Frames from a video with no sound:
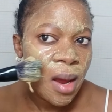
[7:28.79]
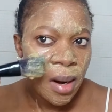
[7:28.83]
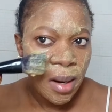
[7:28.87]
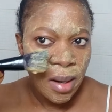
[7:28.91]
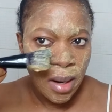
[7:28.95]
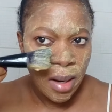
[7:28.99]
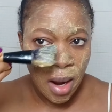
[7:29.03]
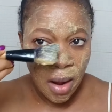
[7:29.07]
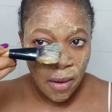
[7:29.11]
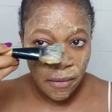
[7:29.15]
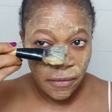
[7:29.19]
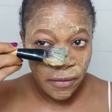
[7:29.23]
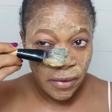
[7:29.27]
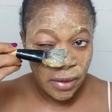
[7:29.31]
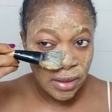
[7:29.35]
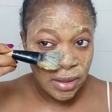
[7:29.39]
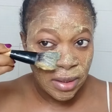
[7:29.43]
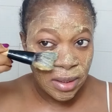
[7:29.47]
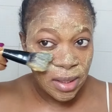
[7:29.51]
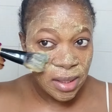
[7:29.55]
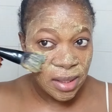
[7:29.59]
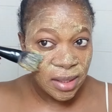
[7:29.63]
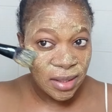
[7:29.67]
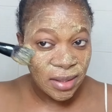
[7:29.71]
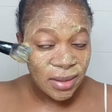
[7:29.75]
now for
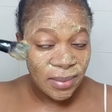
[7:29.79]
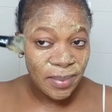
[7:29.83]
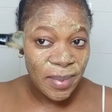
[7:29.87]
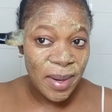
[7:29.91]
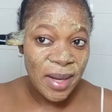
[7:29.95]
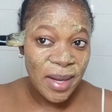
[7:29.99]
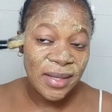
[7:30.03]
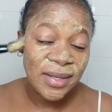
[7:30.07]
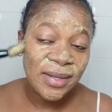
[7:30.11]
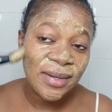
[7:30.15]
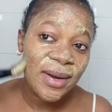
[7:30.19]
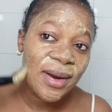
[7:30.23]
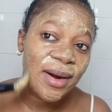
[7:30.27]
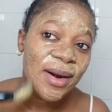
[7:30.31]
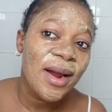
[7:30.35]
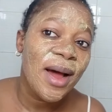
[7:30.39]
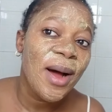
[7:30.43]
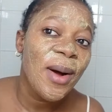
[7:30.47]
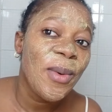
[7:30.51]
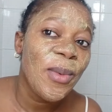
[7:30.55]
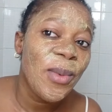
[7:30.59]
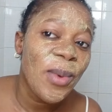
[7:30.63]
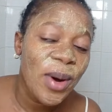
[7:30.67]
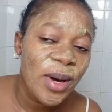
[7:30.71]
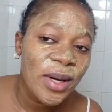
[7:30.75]
this
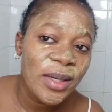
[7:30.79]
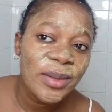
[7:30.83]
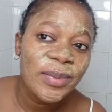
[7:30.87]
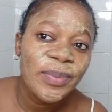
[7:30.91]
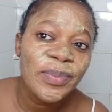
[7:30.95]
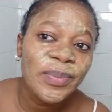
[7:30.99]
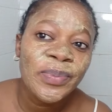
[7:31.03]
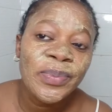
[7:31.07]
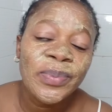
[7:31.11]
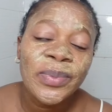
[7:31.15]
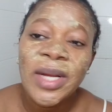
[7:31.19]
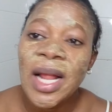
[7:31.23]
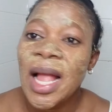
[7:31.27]
particular one